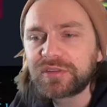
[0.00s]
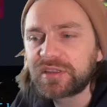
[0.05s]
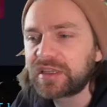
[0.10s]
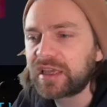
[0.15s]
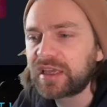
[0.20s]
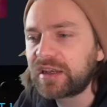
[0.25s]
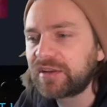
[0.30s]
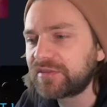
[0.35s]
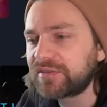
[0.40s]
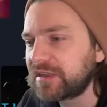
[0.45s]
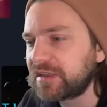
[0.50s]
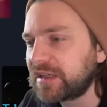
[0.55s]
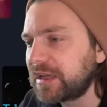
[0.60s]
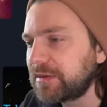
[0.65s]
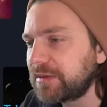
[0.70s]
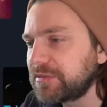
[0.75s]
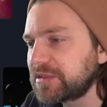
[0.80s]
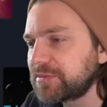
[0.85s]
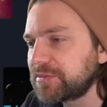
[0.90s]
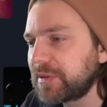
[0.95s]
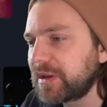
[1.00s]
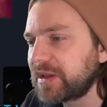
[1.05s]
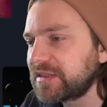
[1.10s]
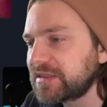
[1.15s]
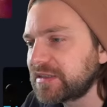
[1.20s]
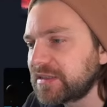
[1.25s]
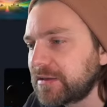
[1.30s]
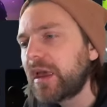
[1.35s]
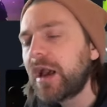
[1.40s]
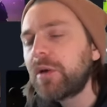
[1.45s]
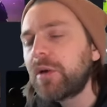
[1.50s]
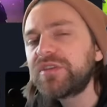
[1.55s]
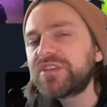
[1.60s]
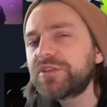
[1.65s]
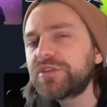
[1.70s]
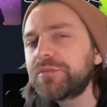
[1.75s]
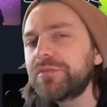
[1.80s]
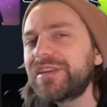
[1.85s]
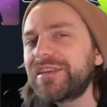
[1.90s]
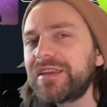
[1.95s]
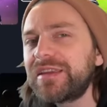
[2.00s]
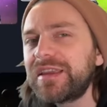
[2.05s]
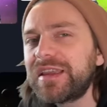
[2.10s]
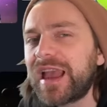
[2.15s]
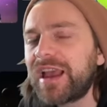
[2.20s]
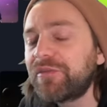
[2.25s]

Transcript: to the N F T gaming space. And with some of the